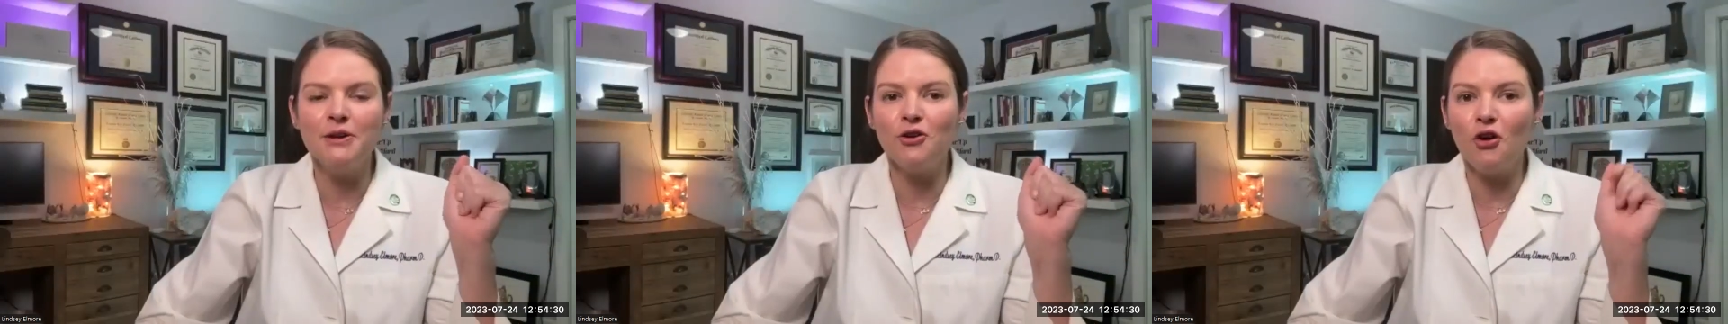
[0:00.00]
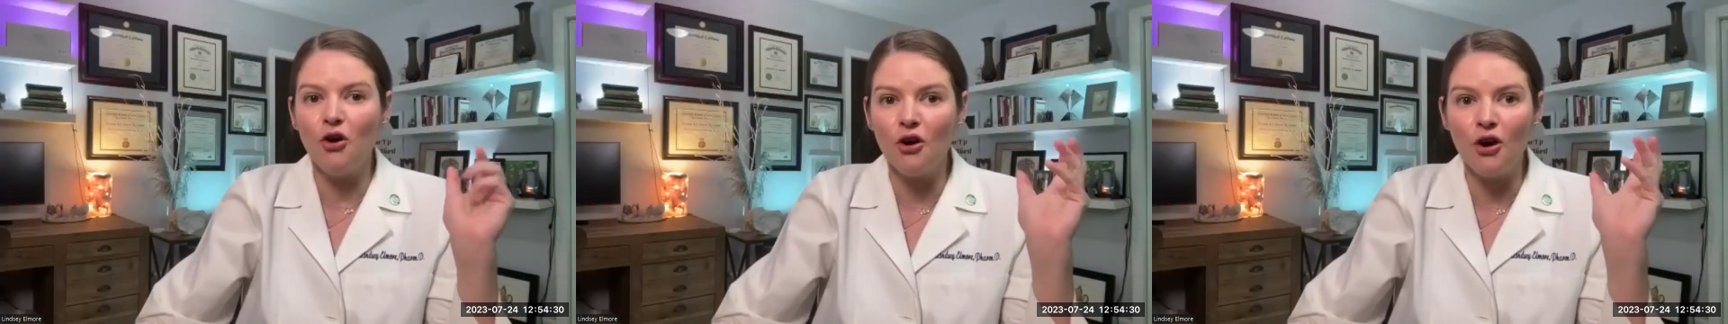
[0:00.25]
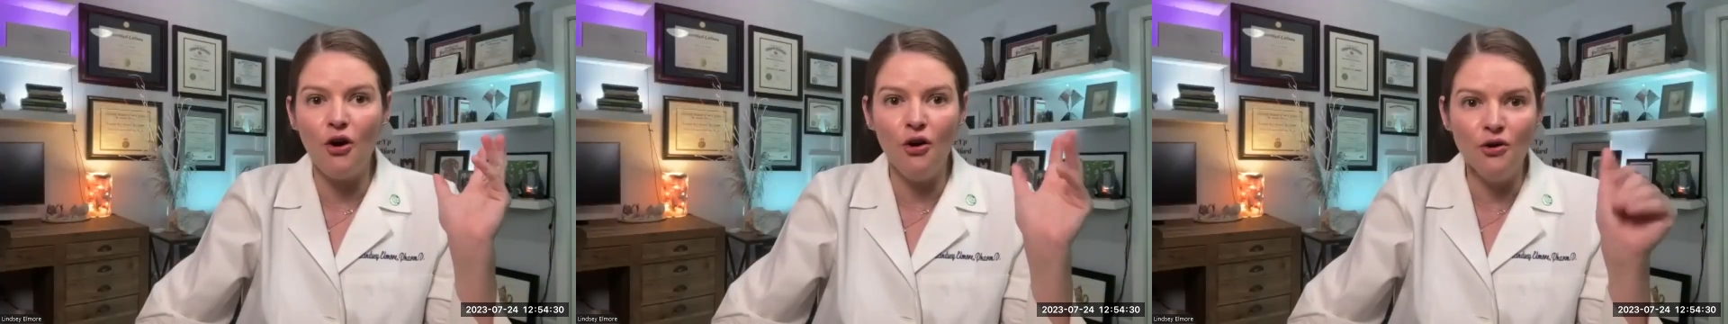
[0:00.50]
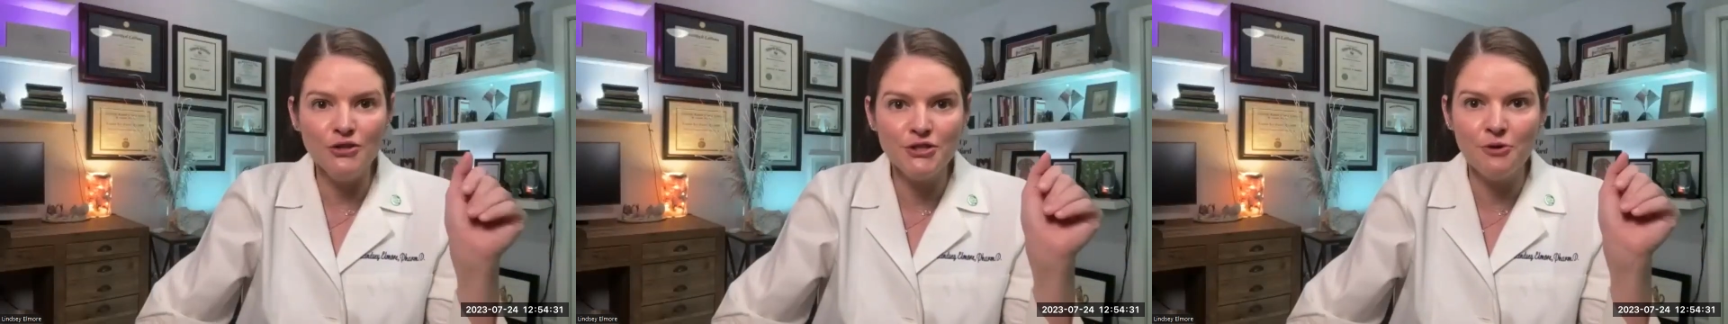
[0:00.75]
there are
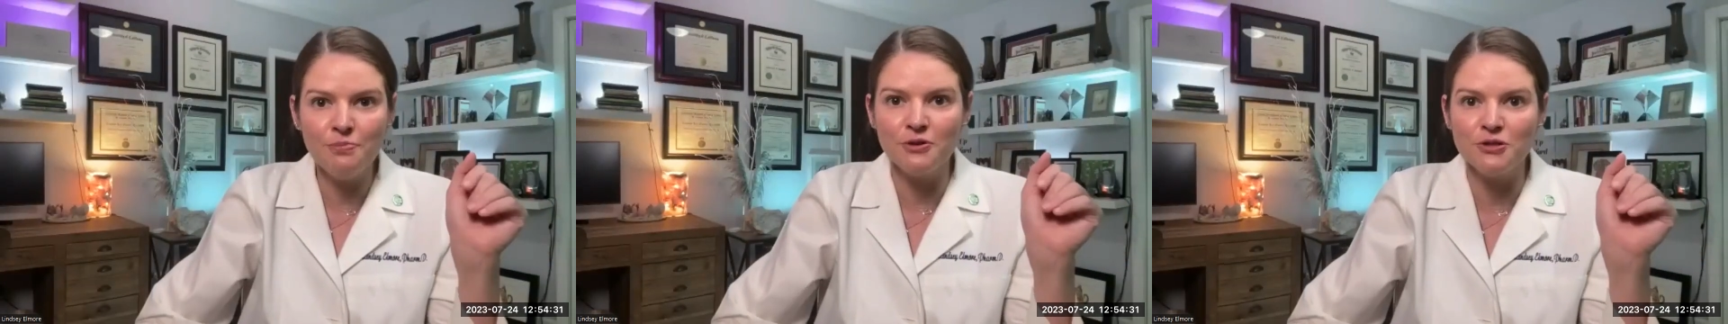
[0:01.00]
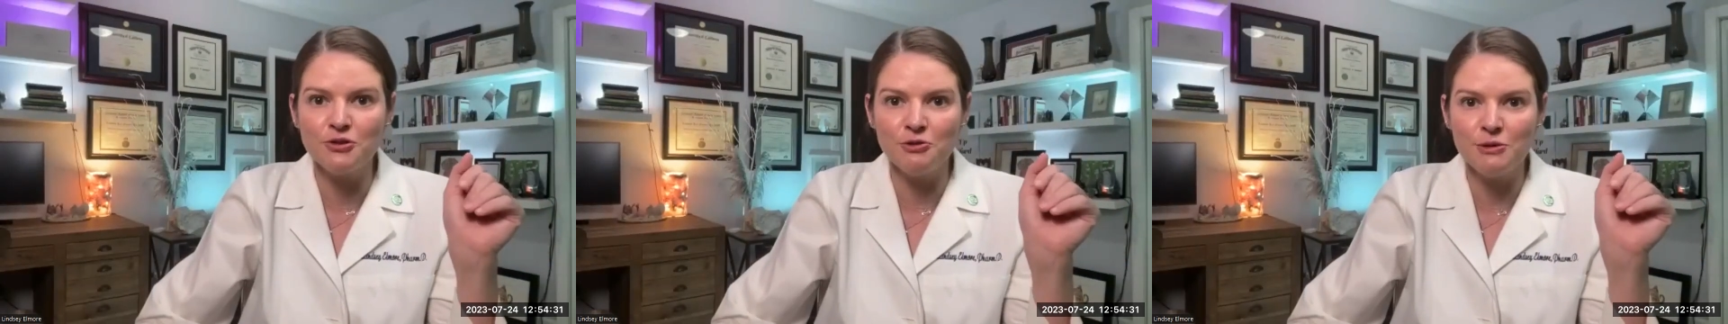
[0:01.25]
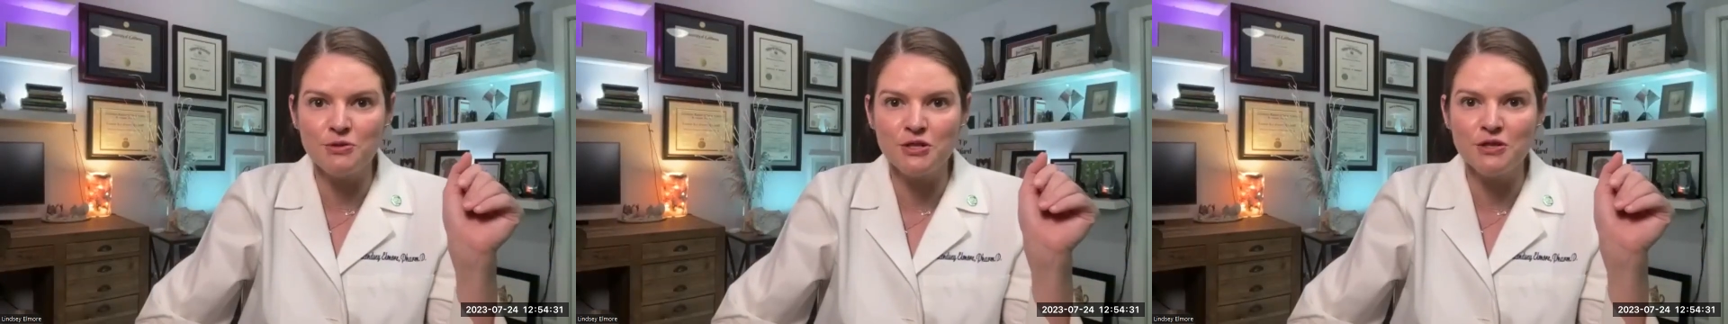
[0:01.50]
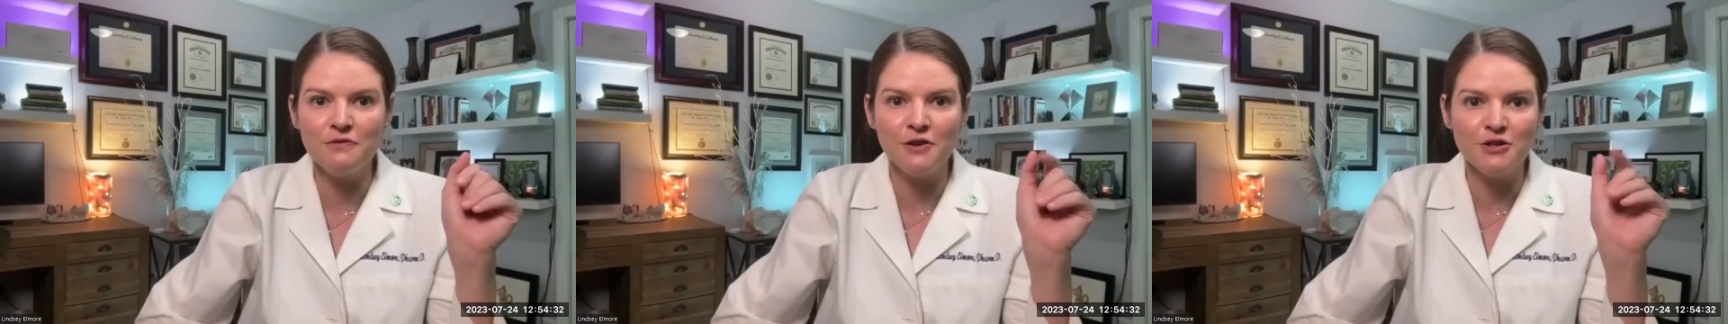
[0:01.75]
also
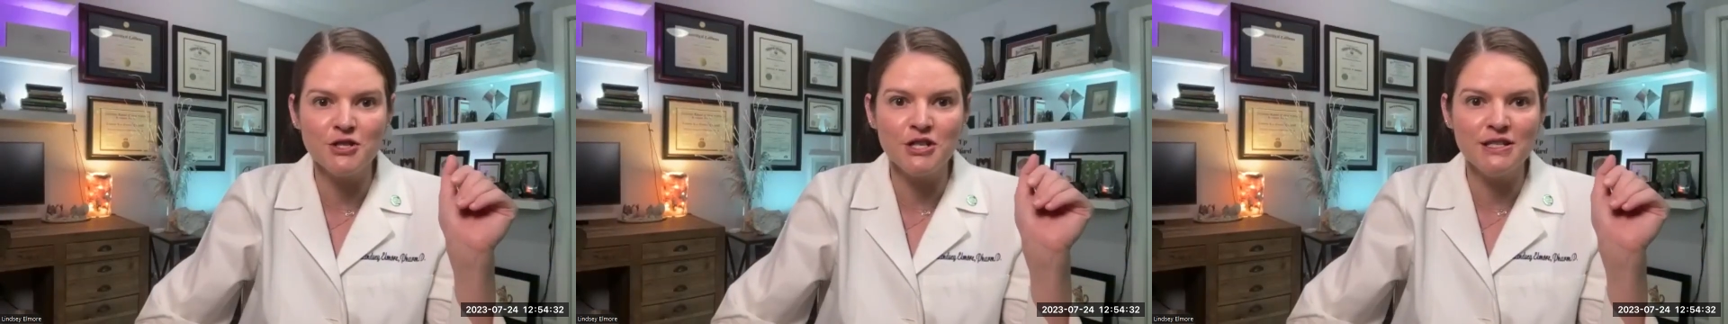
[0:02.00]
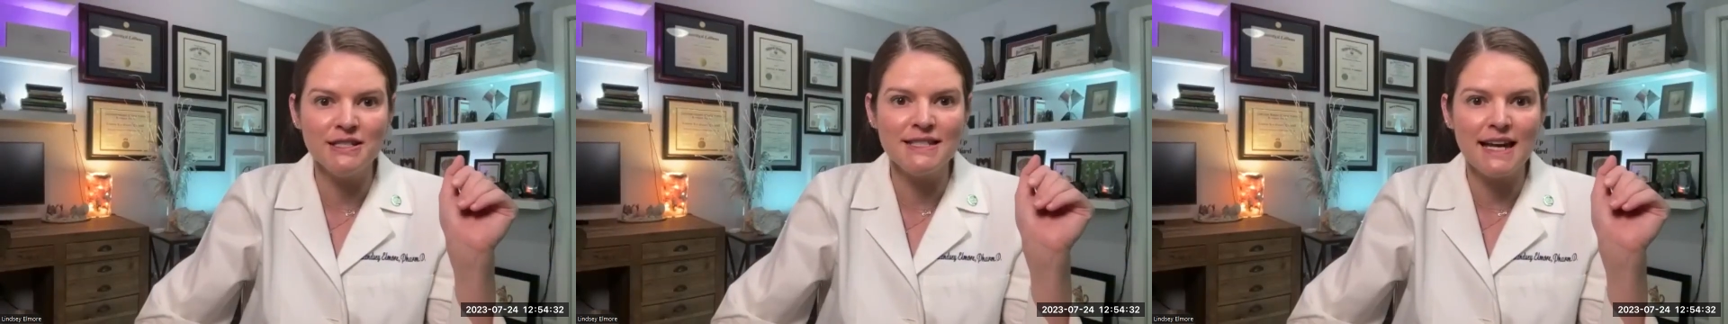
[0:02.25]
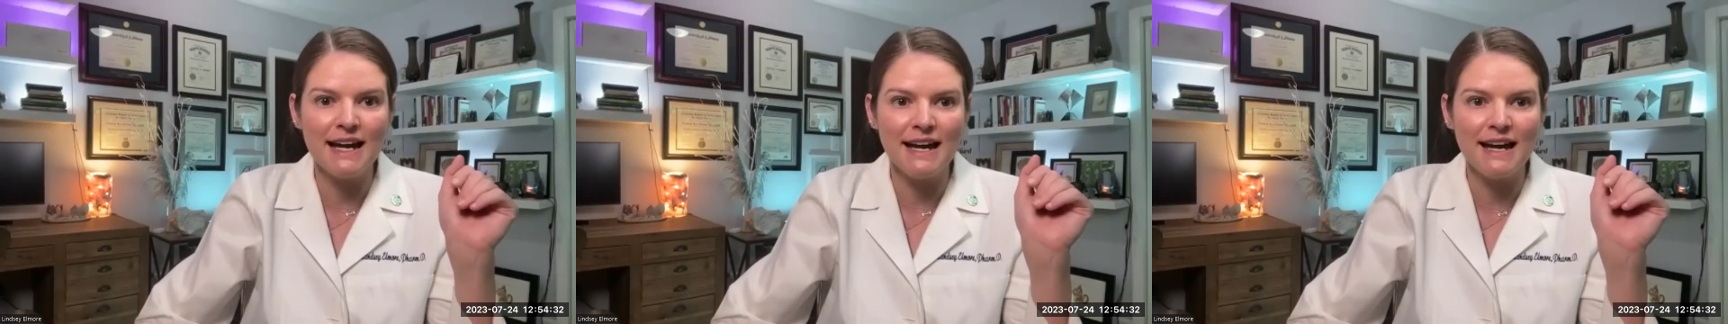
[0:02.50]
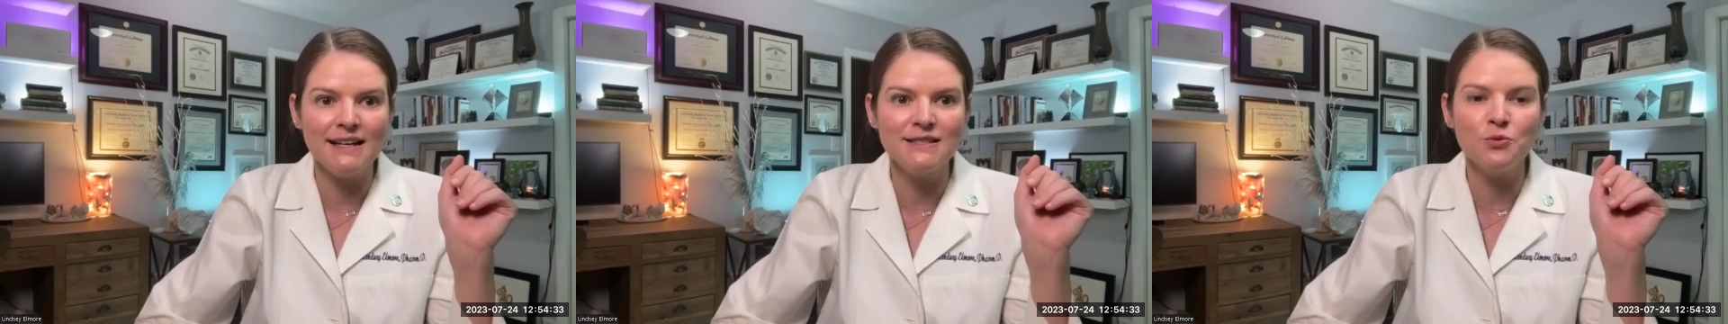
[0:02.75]
prescription versions
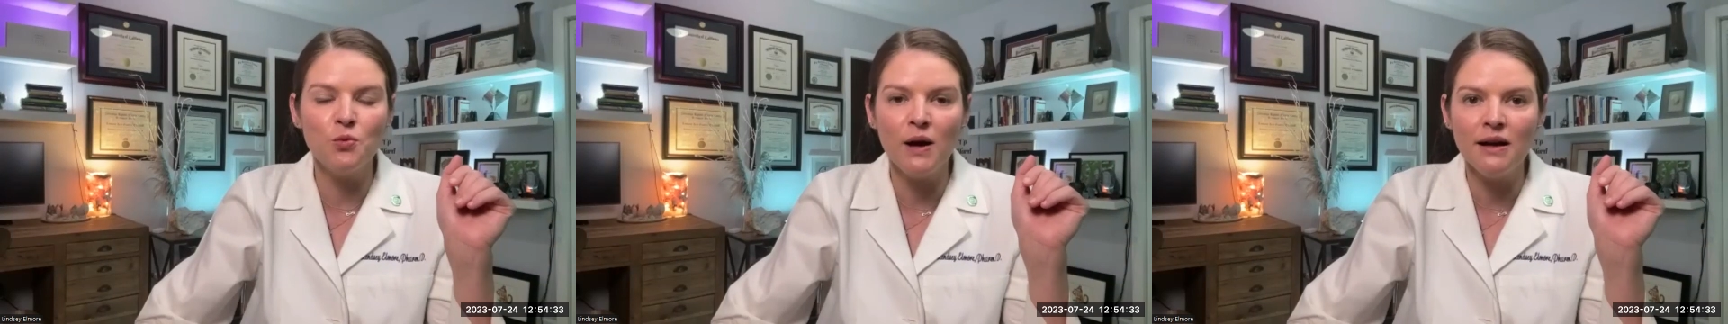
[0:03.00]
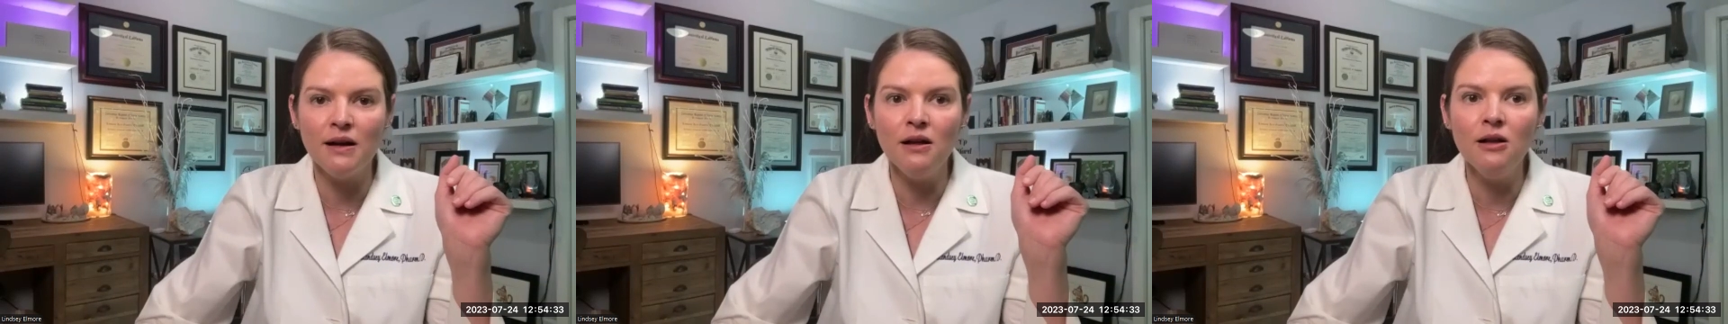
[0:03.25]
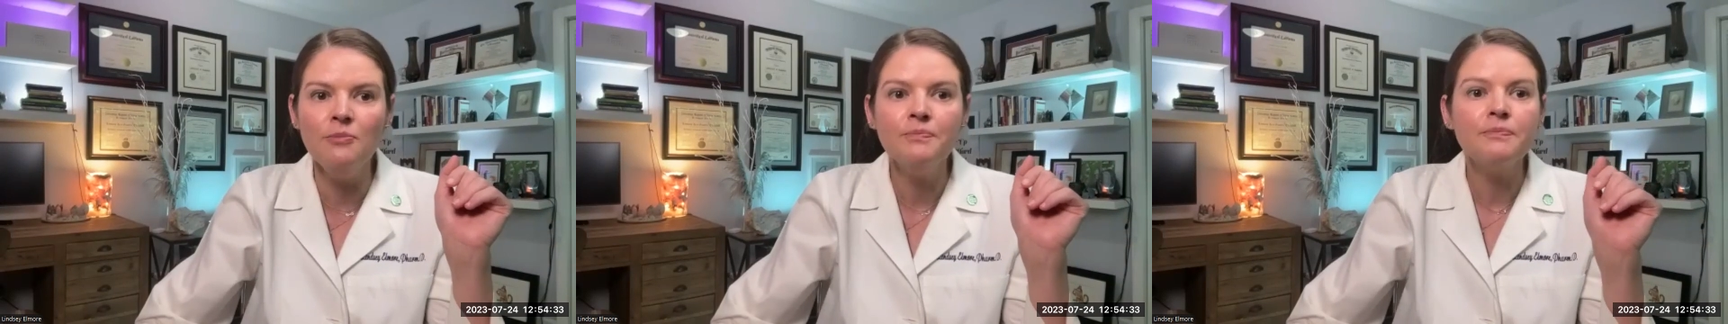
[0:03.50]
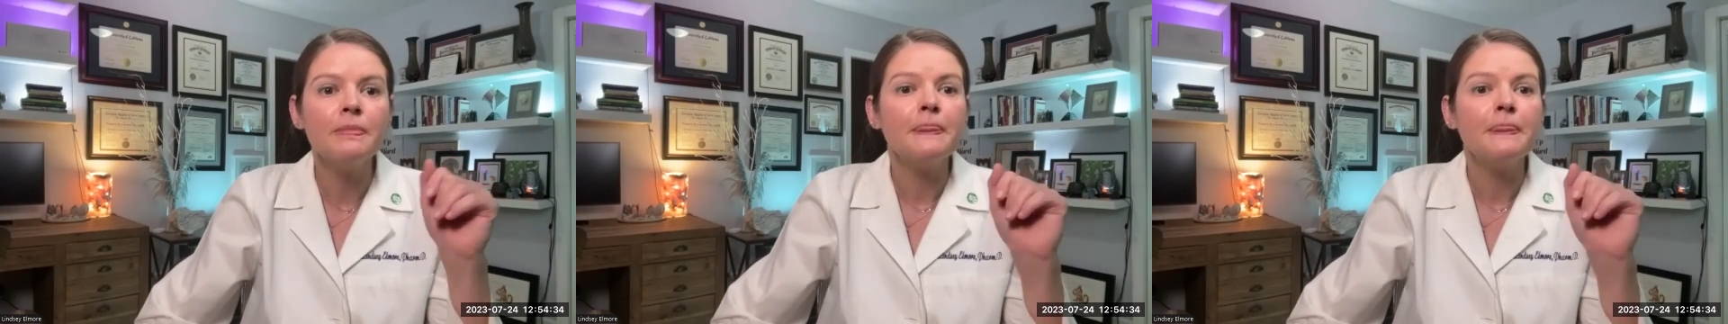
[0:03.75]
as well.